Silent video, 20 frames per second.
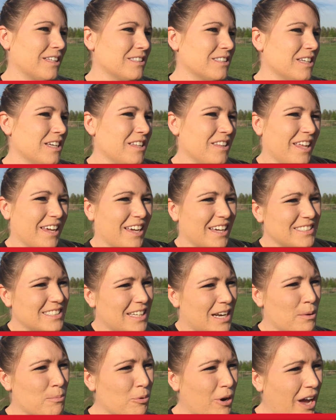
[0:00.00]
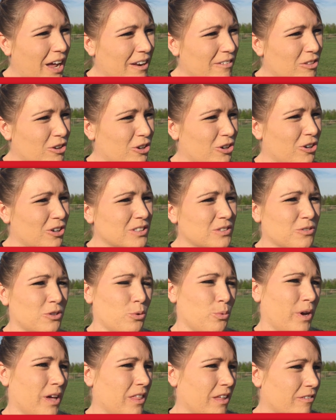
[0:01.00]
And like I said, I'm proud of the girls
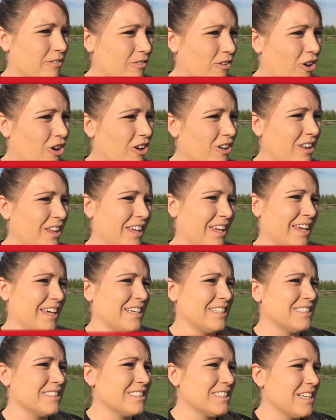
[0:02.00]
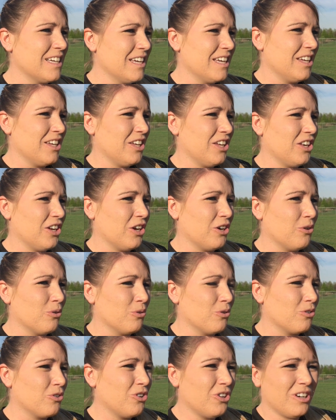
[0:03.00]
for the way they fought and, you
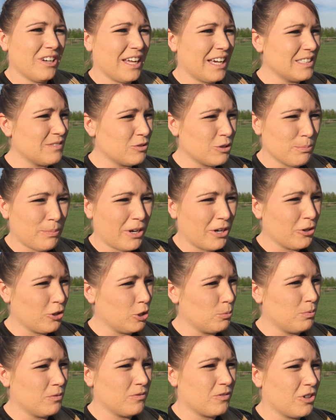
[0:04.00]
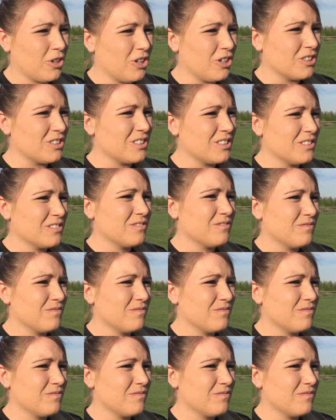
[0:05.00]
know, couldn't ask for a better group of girls.